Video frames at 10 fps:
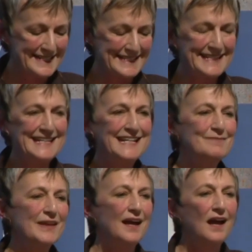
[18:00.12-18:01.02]
C,
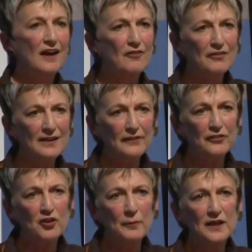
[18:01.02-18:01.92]

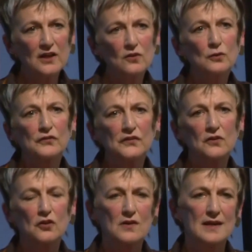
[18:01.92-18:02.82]
philanthropy can
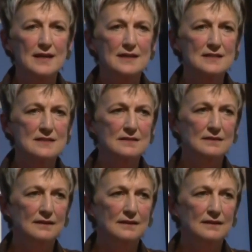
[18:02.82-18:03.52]
also create.